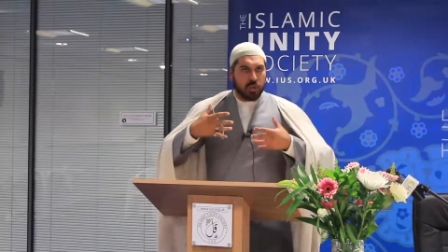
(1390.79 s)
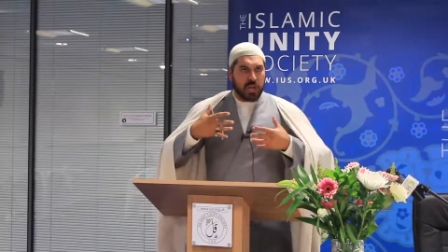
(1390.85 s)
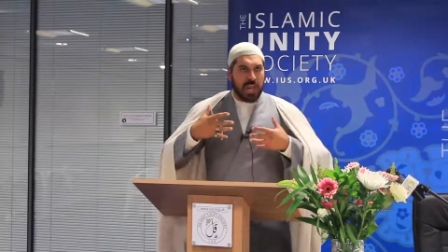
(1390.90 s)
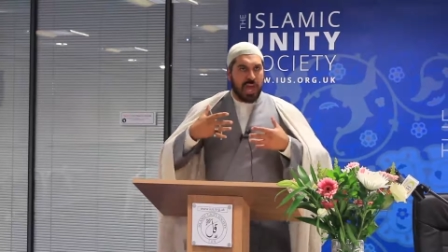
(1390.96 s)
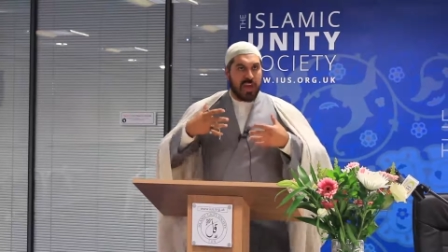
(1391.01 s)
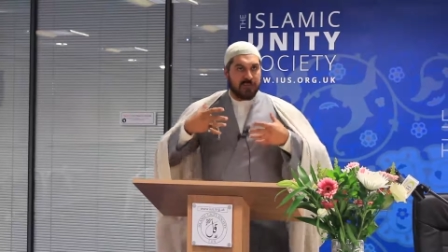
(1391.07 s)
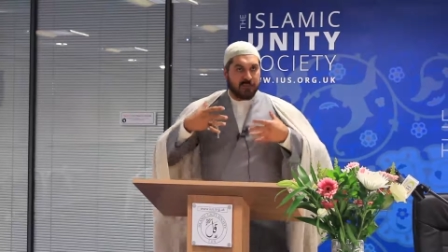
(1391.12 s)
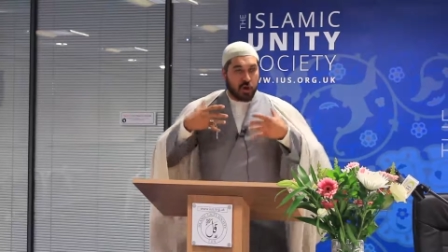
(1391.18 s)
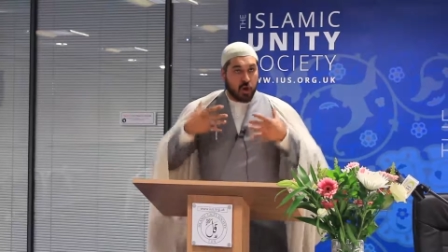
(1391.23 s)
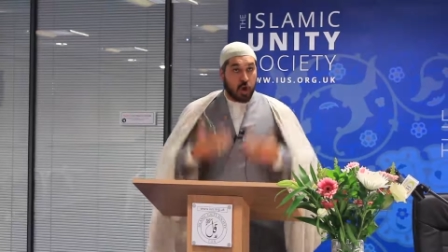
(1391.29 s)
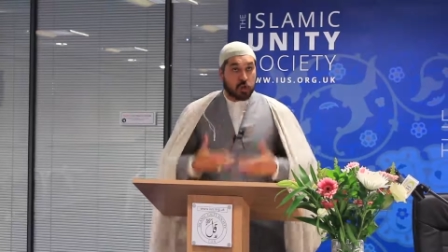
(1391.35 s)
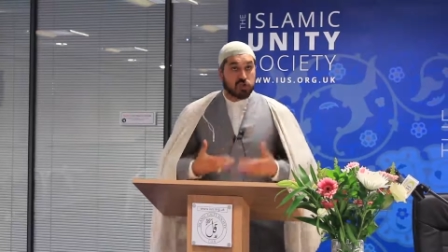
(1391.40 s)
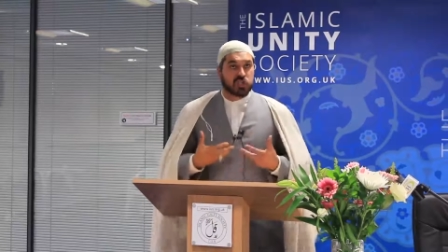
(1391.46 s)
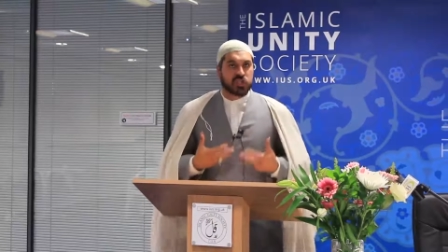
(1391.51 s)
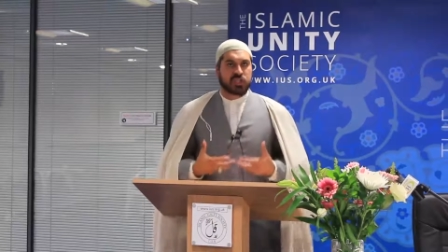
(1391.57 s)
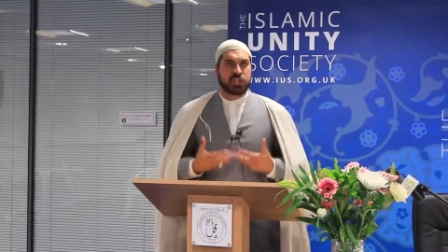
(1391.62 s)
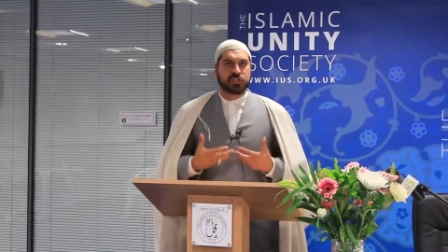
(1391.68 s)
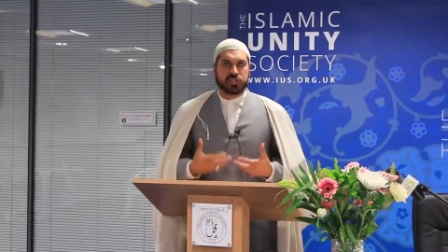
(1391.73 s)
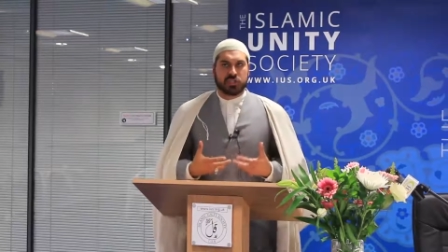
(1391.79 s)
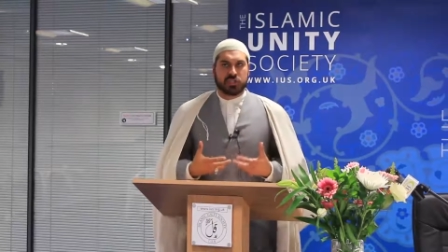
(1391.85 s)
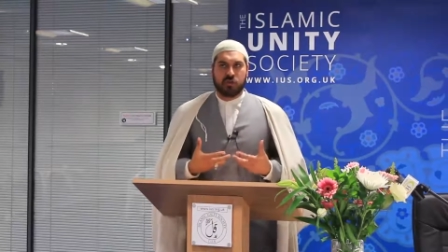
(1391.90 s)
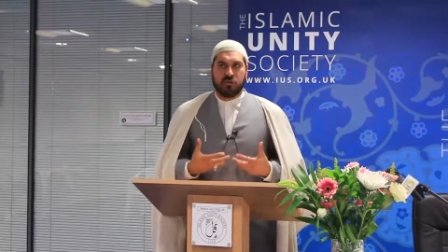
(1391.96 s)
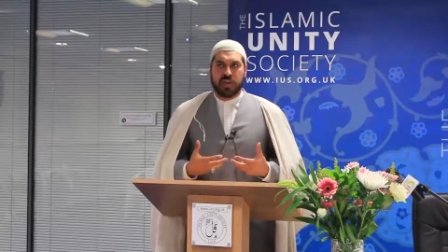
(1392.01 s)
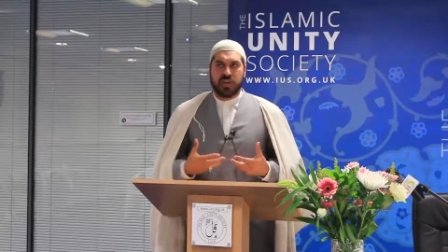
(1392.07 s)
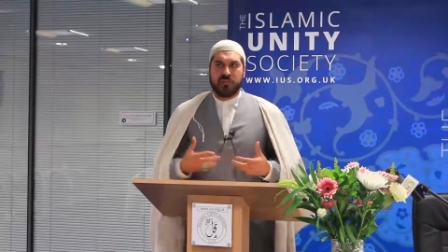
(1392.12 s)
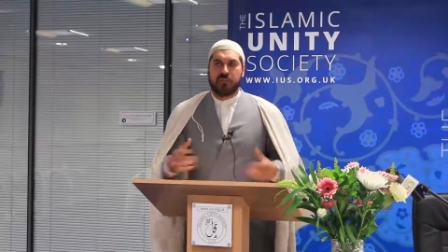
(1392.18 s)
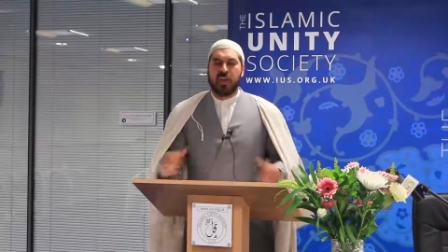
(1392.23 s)
will have constant
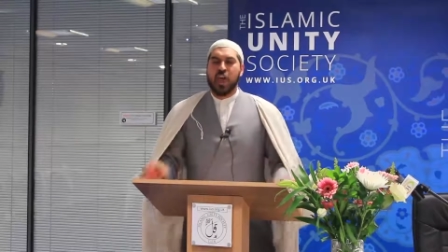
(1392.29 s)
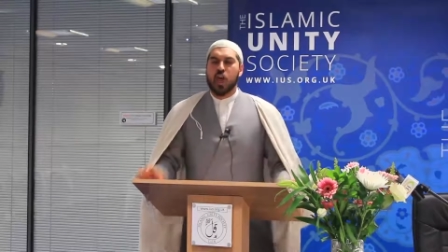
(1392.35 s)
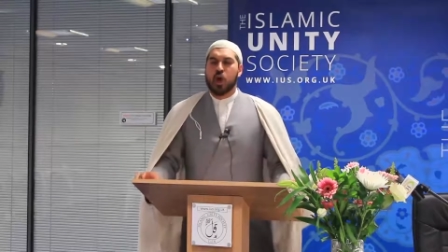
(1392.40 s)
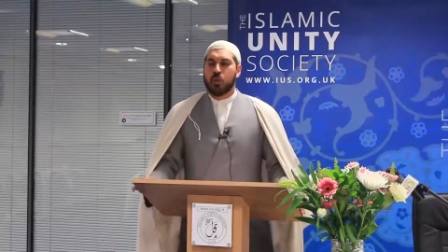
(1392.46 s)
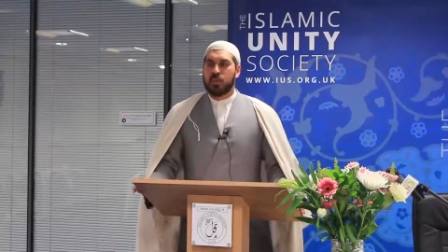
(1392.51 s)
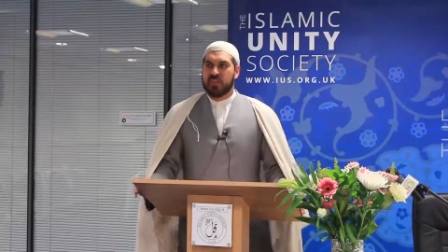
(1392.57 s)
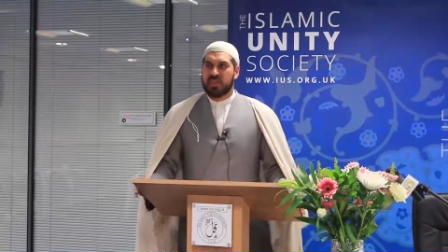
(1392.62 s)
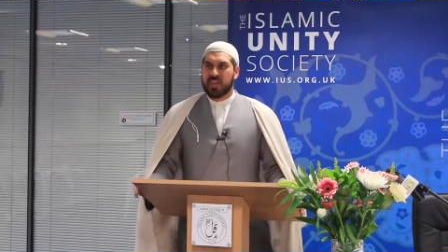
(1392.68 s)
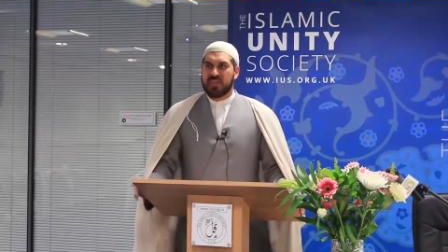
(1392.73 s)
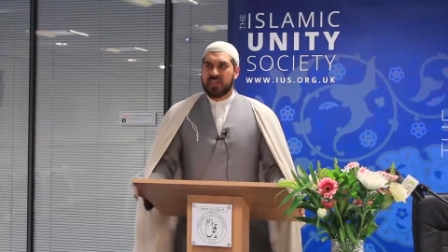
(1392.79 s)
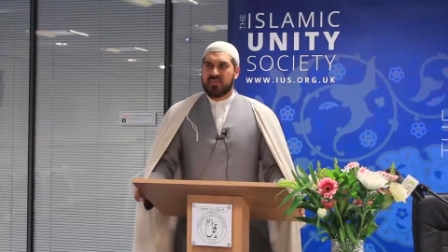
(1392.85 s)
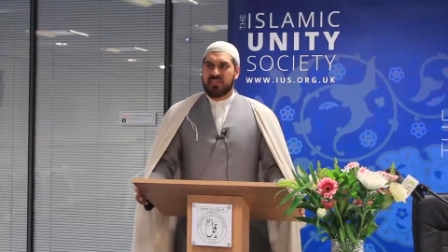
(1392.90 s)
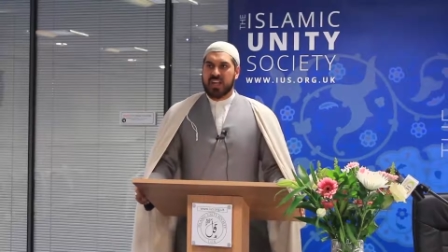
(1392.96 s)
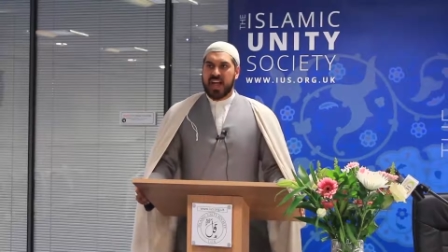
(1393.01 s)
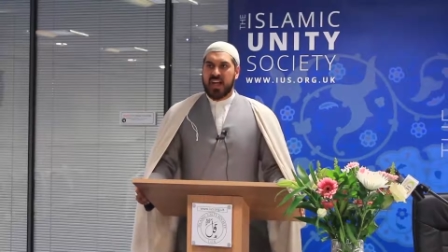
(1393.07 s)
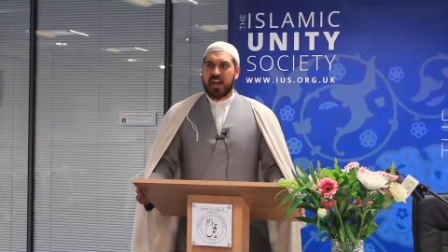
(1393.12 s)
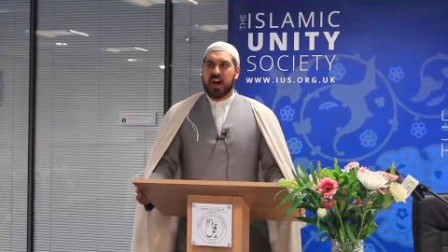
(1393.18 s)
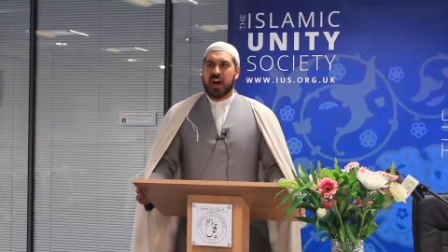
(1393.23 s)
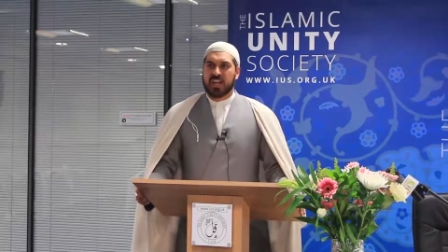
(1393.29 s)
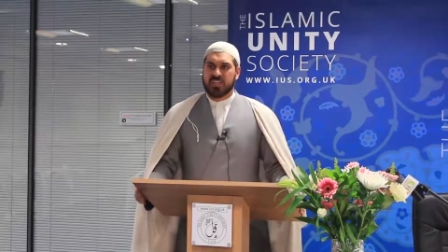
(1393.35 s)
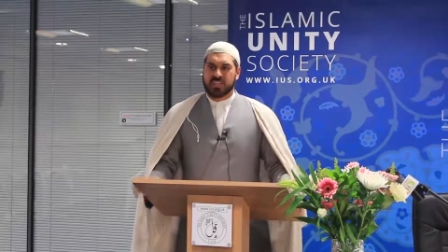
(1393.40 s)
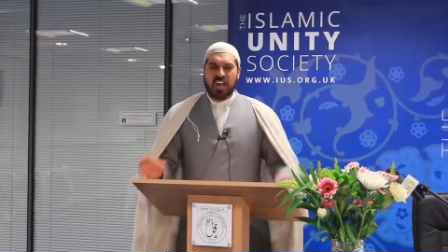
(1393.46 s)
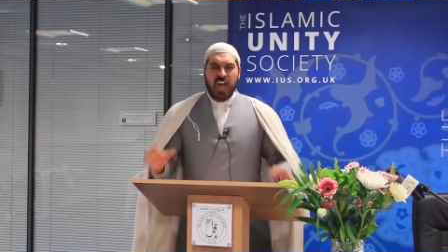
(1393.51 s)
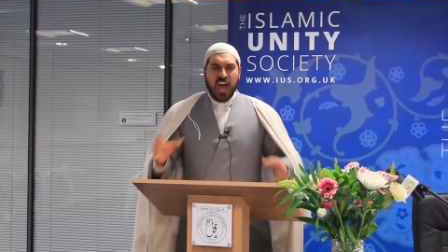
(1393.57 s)
grief within their heart,